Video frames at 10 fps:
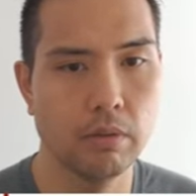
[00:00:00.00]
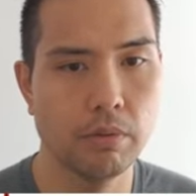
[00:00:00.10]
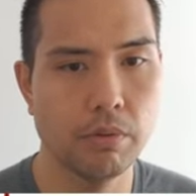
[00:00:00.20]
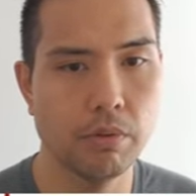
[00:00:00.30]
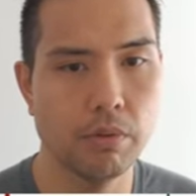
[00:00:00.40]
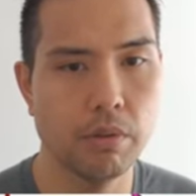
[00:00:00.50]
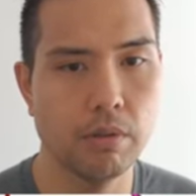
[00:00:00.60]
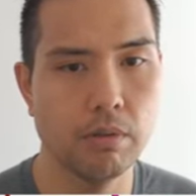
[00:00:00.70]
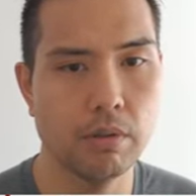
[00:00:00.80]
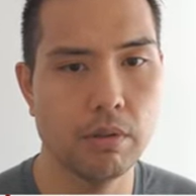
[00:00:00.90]
So
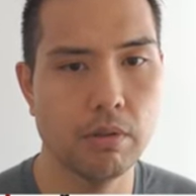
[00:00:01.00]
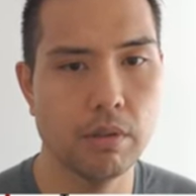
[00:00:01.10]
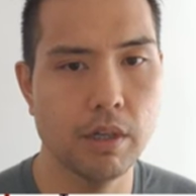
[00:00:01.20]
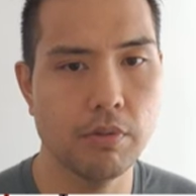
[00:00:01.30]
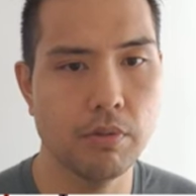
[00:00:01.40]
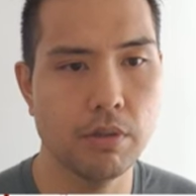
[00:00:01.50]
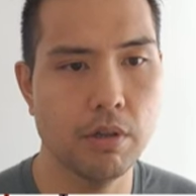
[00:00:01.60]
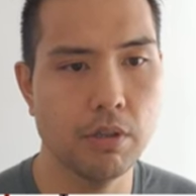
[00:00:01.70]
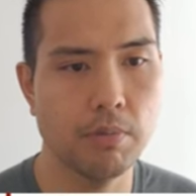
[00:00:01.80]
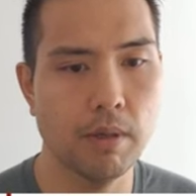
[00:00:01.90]
task force
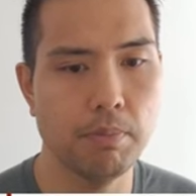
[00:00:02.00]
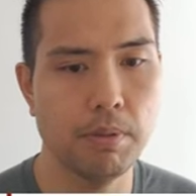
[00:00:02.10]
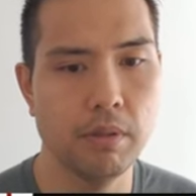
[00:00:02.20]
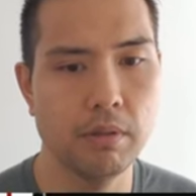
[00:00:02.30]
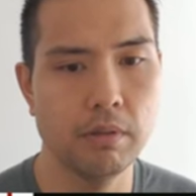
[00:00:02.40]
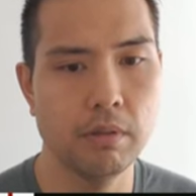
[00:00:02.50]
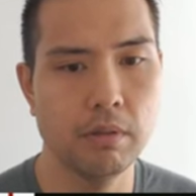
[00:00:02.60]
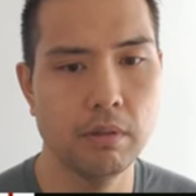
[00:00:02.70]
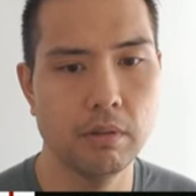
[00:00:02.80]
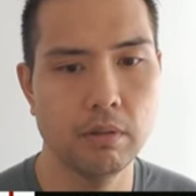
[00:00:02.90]
talks about pin.
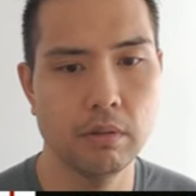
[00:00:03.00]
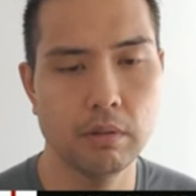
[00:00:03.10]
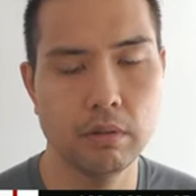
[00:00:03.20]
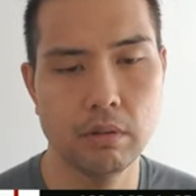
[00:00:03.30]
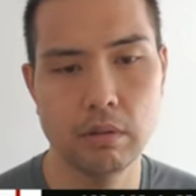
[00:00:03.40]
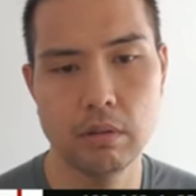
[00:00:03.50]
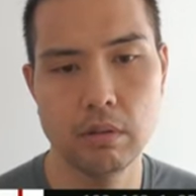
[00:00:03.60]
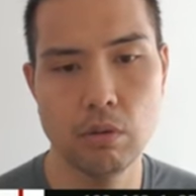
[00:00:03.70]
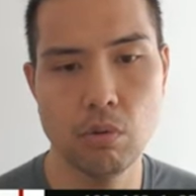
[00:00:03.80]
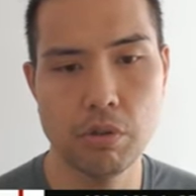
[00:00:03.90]

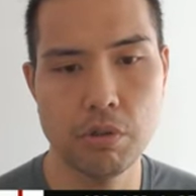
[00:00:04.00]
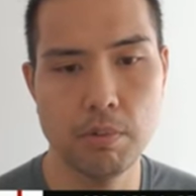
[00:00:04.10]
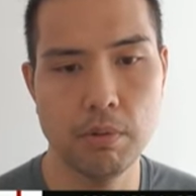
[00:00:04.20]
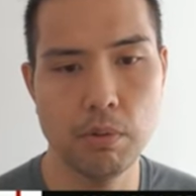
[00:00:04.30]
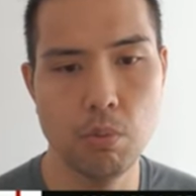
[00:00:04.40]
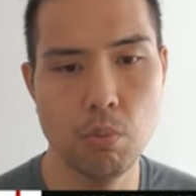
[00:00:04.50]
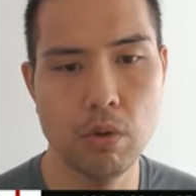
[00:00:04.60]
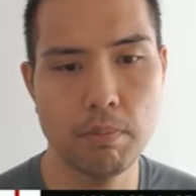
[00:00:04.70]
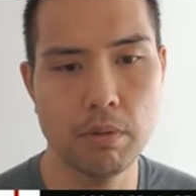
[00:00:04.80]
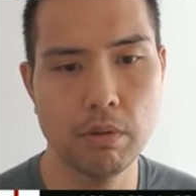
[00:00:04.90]
The questions below,
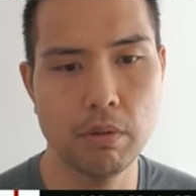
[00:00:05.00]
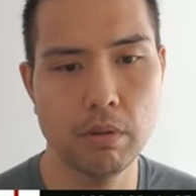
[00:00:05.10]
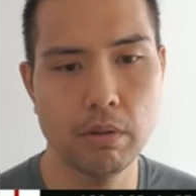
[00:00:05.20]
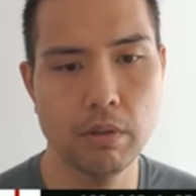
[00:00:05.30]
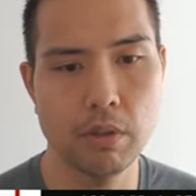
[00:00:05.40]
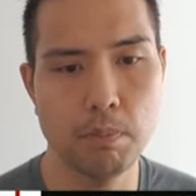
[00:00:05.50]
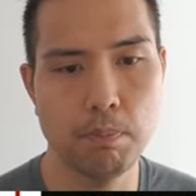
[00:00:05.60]
what protocol does